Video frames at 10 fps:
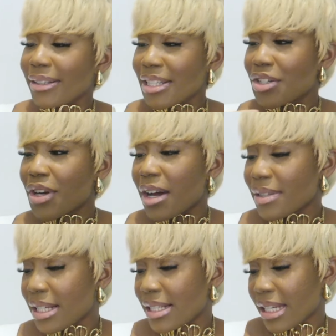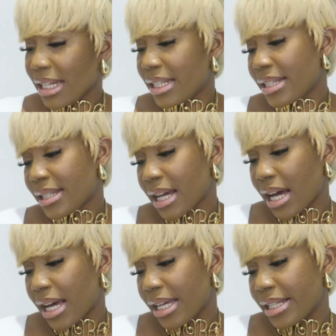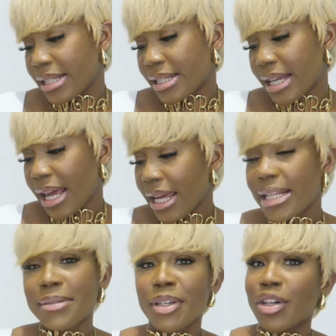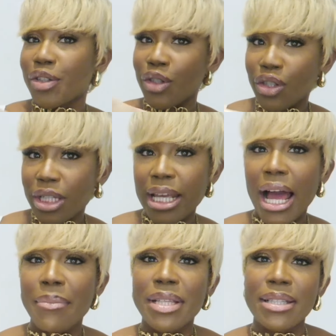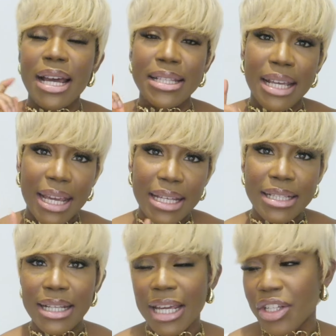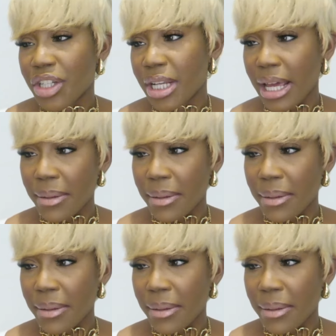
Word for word: these trousers in a size 8 because usually i'm a size 8 in h&m